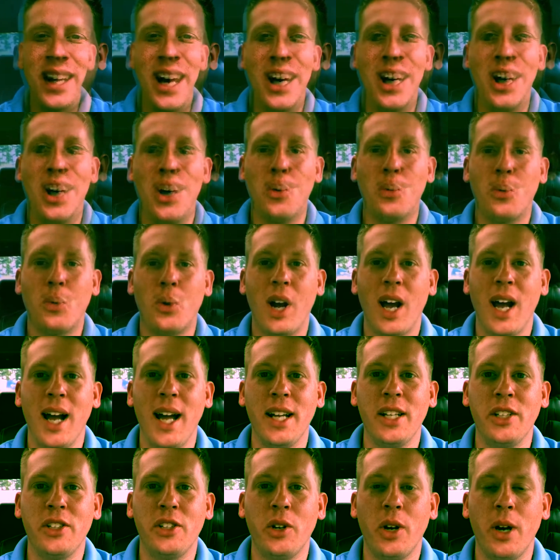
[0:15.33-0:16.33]
Thank you. All
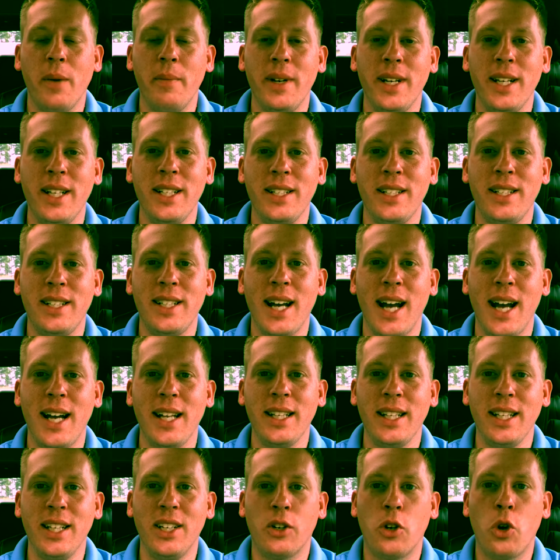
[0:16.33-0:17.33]
right, so I'm
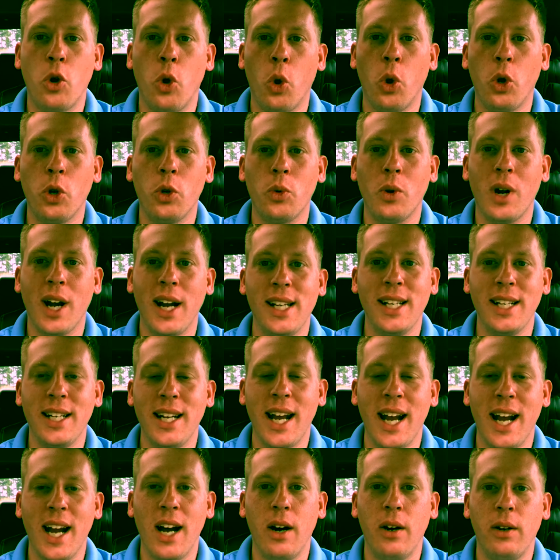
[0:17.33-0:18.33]
inside the Accord right
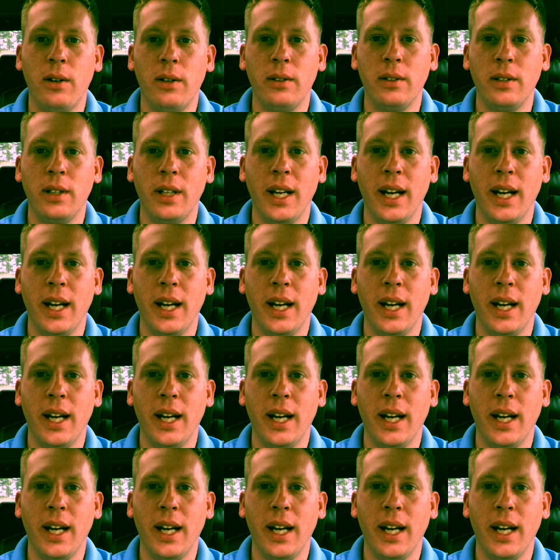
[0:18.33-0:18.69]
now,